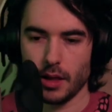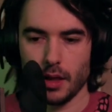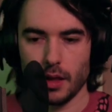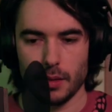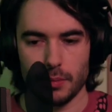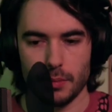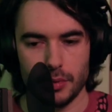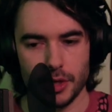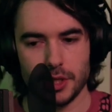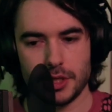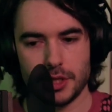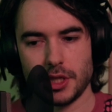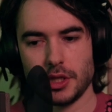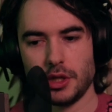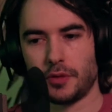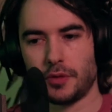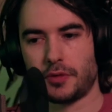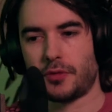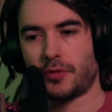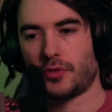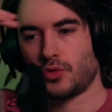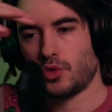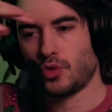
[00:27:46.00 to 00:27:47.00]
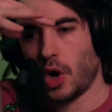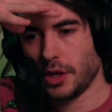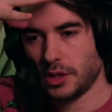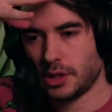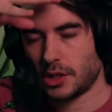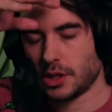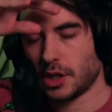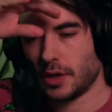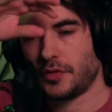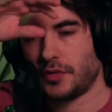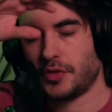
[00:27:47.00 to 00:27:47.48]
but it's in the
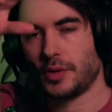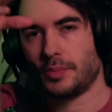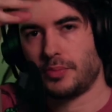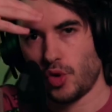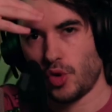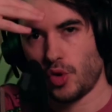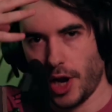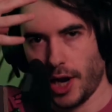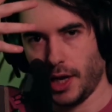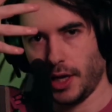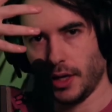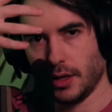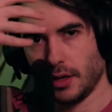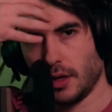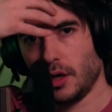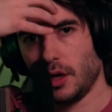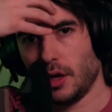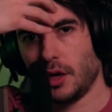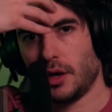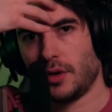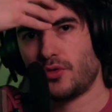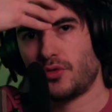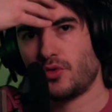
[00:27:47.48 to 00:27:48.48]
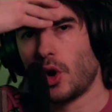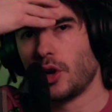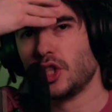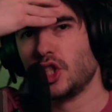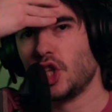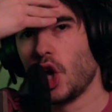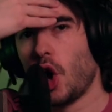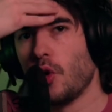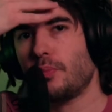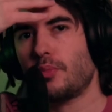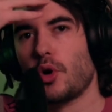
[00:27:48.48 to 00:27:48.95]
front of the brain,
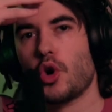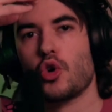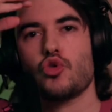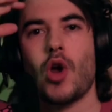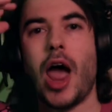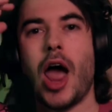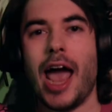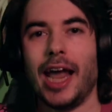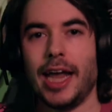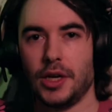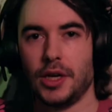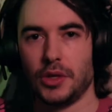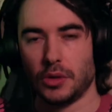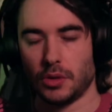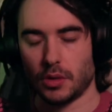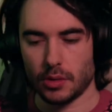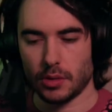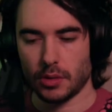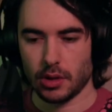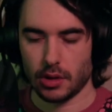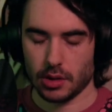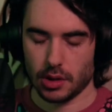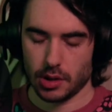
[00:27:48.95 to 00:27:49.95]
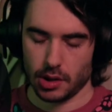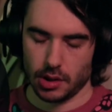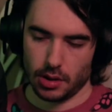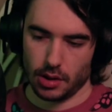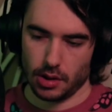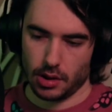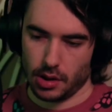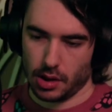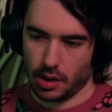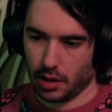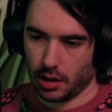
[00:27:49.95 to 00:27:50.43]
frontoparietal.
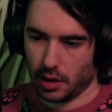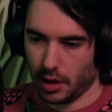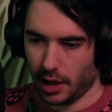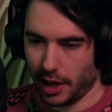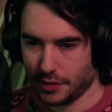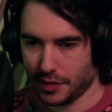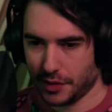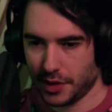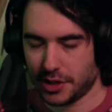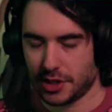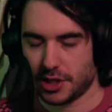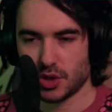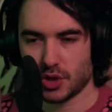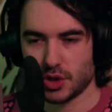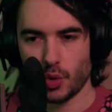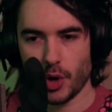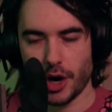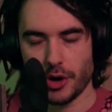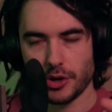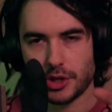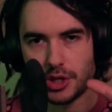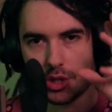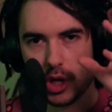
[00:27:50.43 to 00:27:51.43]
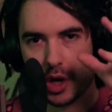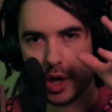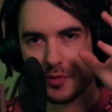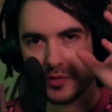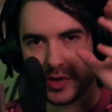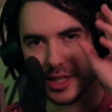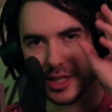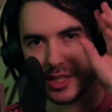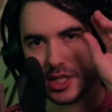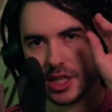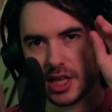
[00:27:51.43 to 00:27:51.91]
And this is where stuff
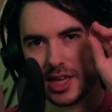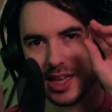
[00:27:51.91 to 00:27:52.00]
gets